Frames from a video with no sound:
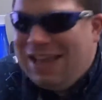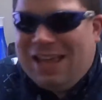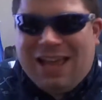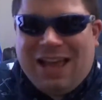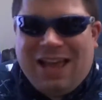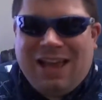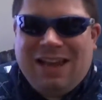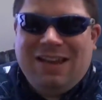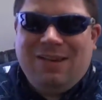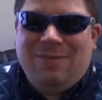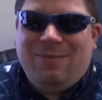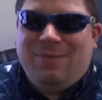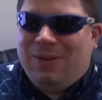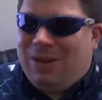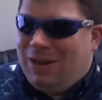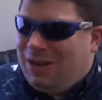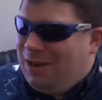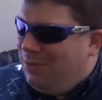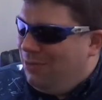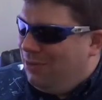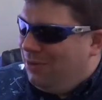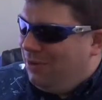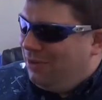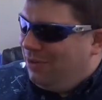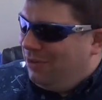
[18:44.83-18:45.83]
I didn't pay
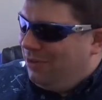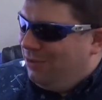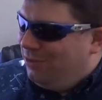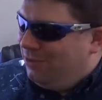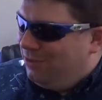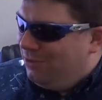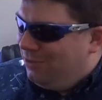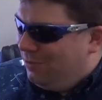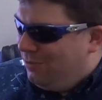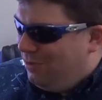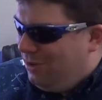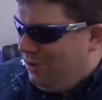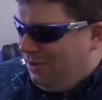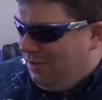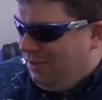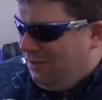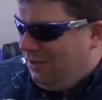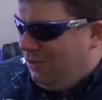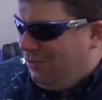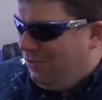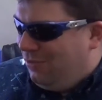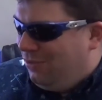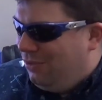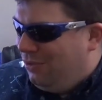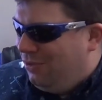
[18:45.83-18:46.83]
anywhere close to
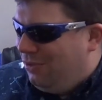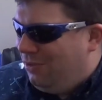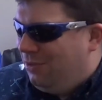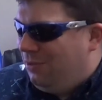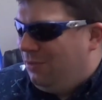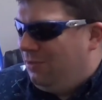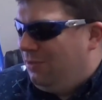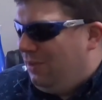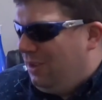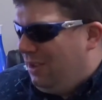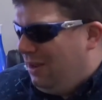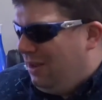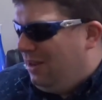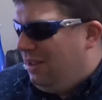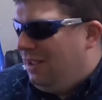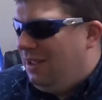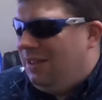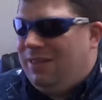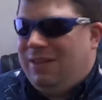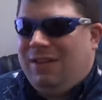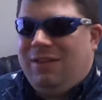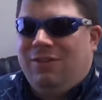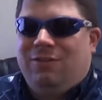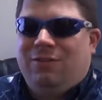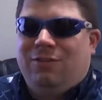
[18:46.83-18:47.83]
retail for those, and
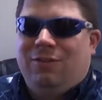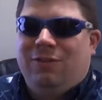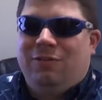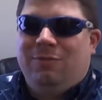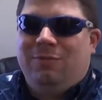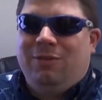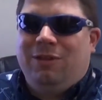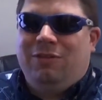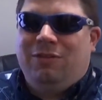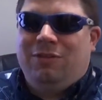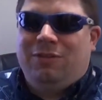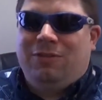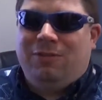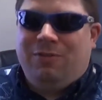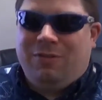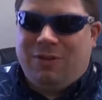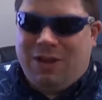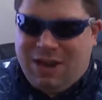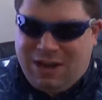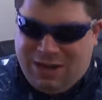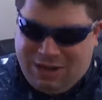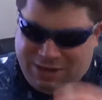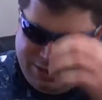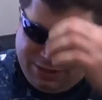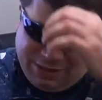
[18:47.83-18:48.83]
they served me just
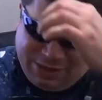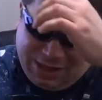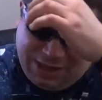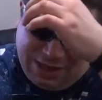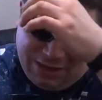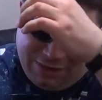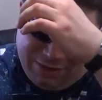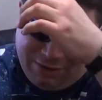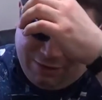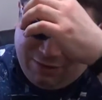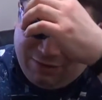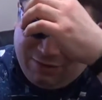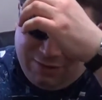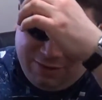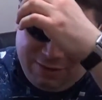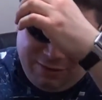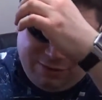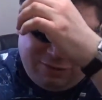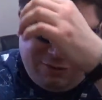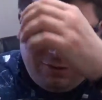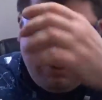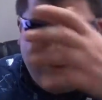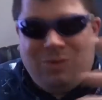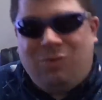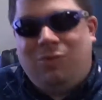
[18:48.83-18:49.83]
fine in college, and they
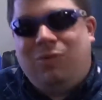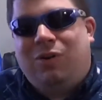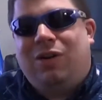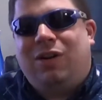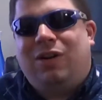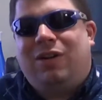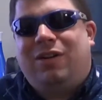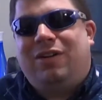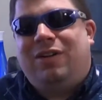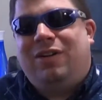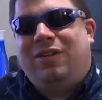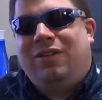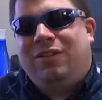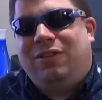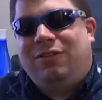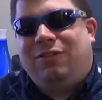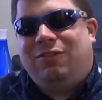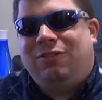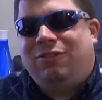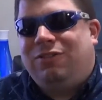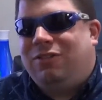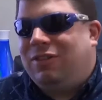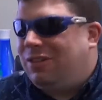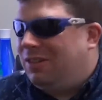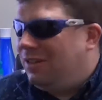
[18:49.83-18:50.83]
still work. It's
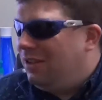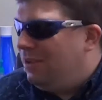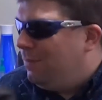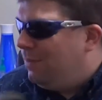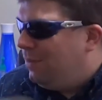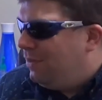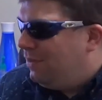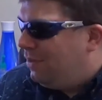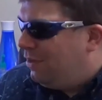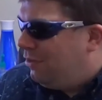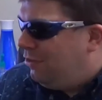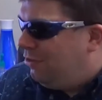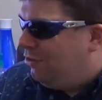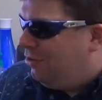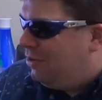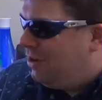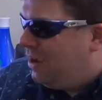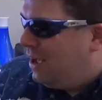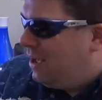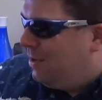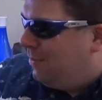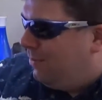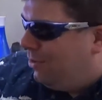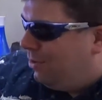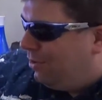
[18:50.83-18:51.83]
just that the
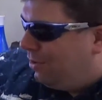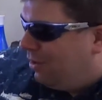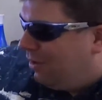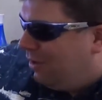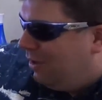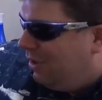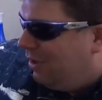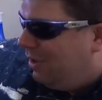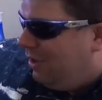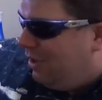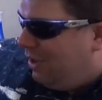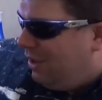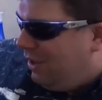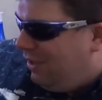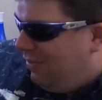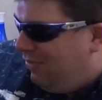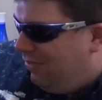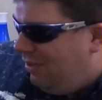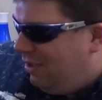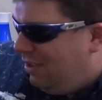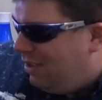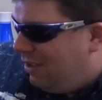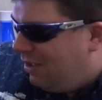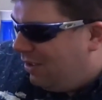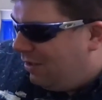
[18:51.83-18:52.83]
potentiometer
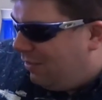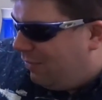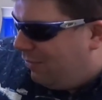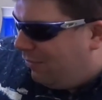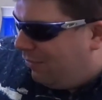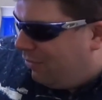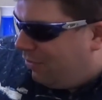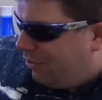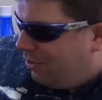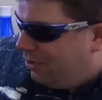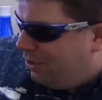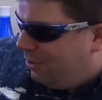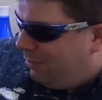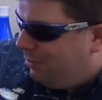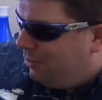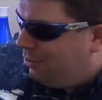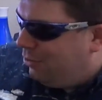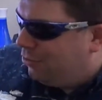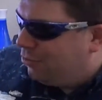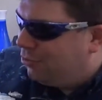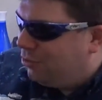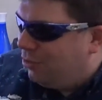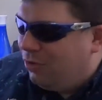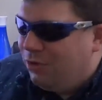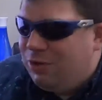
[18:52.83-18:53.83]
in the volume
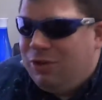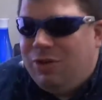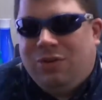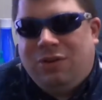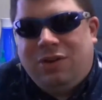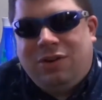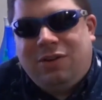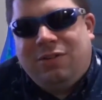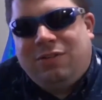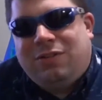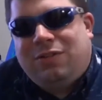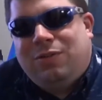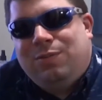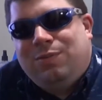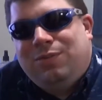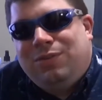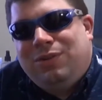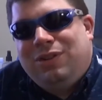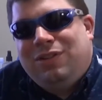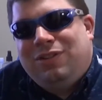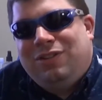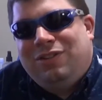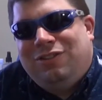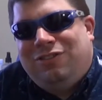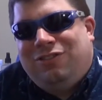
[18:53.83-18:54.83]
control unit is
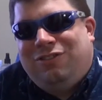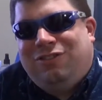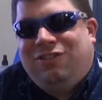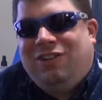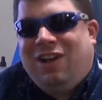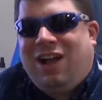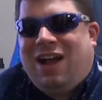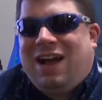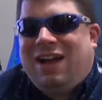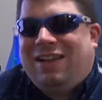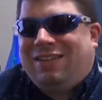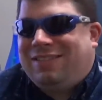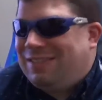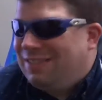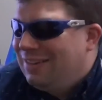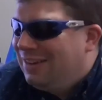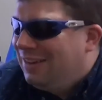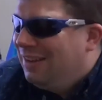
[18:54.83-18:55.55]
completely shot.